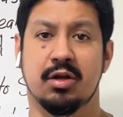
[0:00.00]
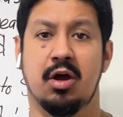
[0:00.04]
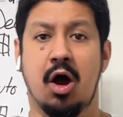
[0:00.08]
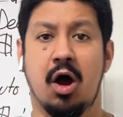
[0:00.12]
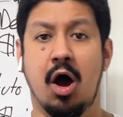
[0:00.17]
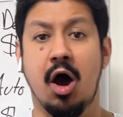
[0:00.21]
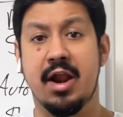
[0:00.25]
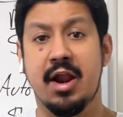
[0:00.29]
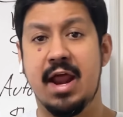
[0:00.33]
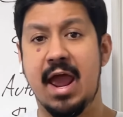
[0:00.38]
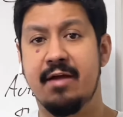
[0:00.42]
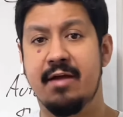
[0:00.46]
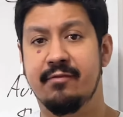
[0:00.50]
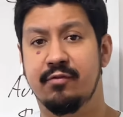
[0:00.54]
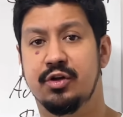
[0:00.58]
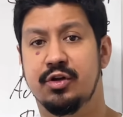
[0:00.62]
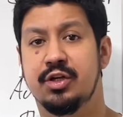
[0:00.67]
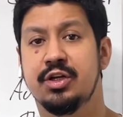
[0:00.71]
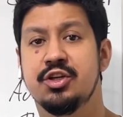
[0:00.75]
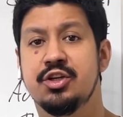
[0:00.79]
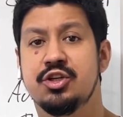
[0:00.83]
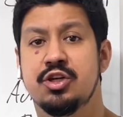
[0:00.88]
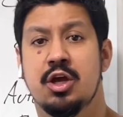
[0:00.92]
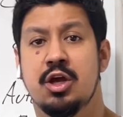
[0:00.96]
On
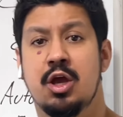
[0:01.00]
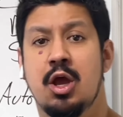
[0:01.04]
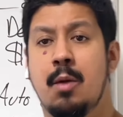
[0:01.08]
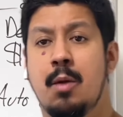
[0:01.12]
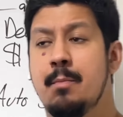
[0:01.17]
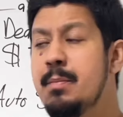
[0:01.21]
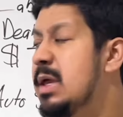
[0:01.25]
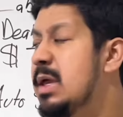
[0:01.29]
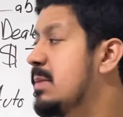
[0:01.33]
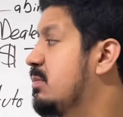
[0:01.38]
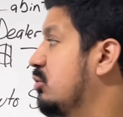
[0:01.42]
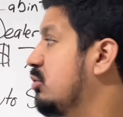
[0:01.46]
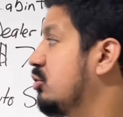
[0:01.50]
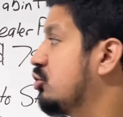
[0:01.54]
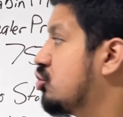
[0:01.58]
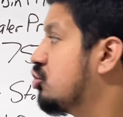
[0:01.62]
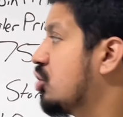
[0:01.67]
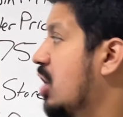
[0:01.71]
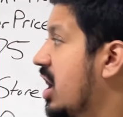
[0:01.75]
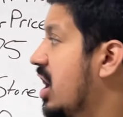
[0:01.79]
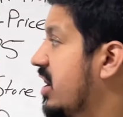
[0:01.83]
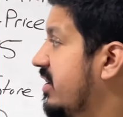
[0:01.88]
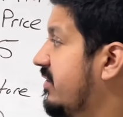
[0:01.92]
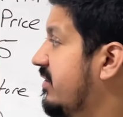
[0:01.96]
average, people
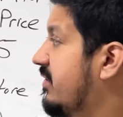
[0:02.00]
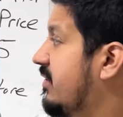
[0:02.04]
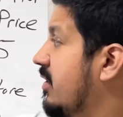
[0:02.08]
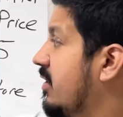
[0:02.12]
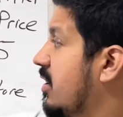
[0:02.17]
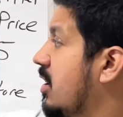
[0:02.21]
drive